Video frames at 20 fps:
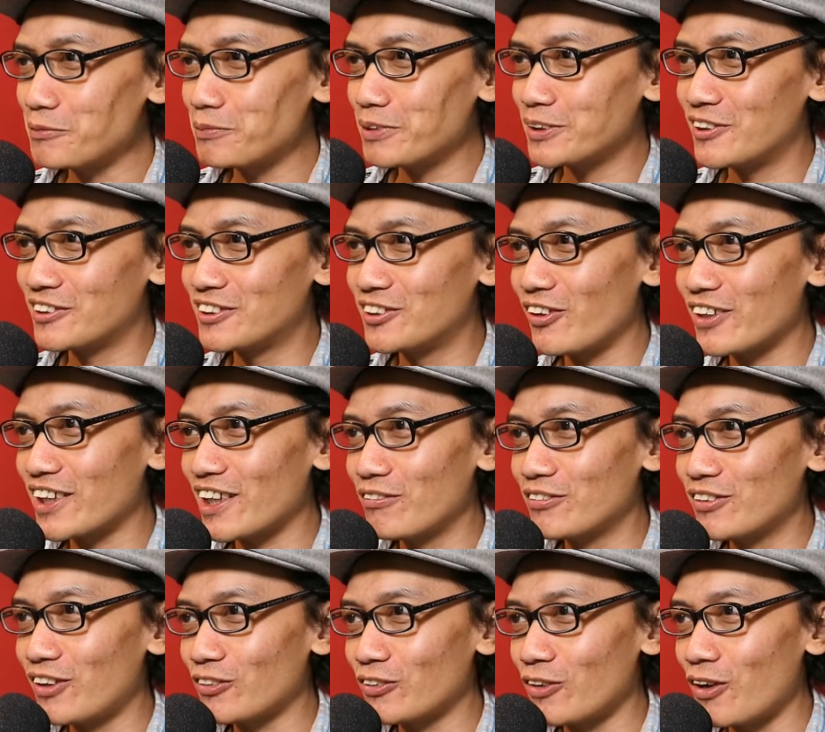to be the jockey
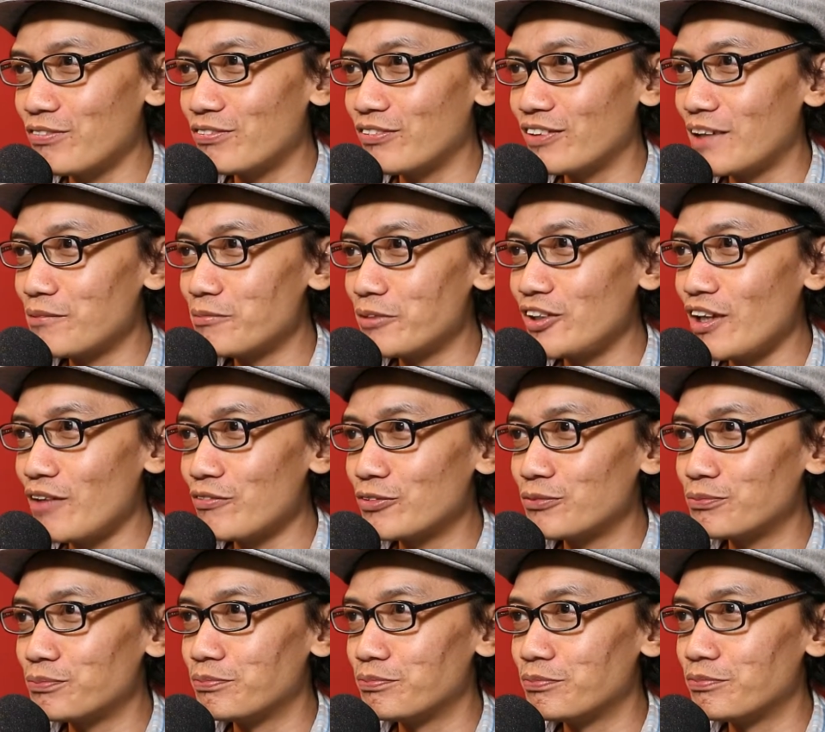of the TOEFL? I mean, you have
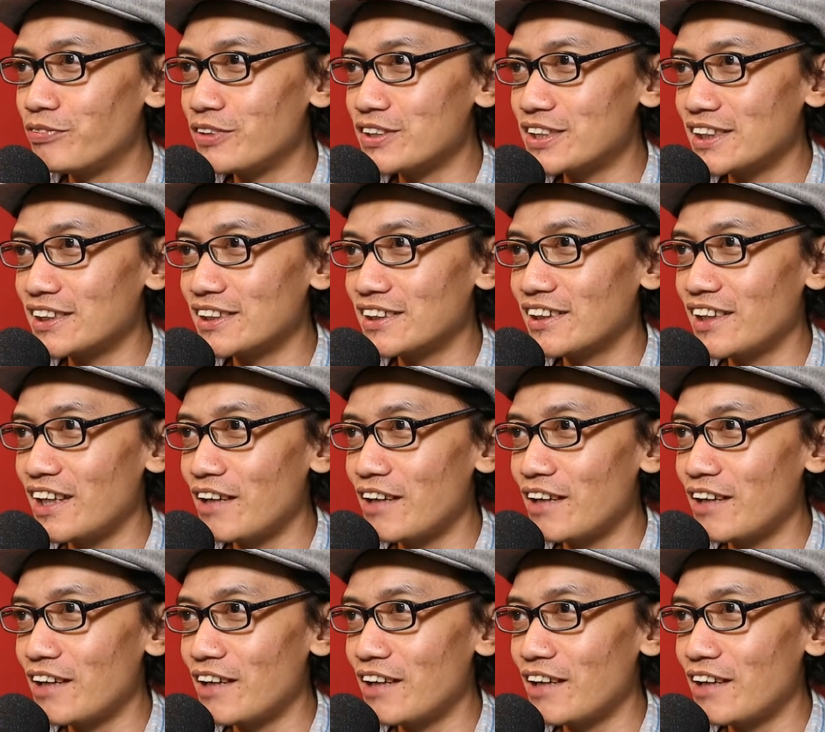to visit,